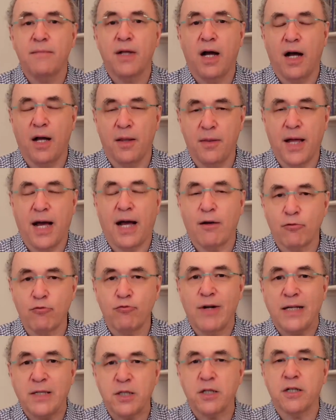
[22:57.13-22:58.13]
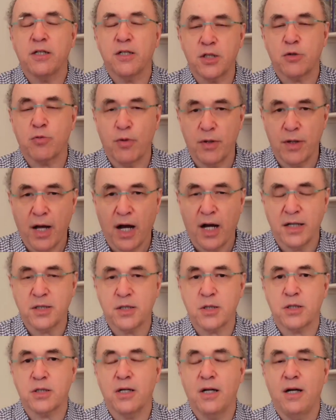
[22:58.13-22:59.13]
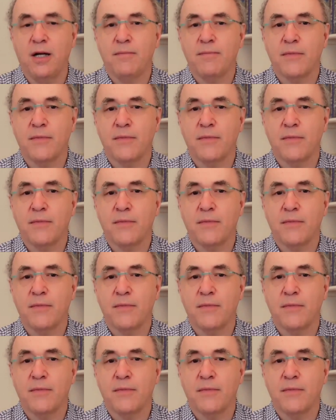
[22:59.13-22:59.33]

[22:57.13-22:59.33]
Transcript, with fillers: And that resonance with us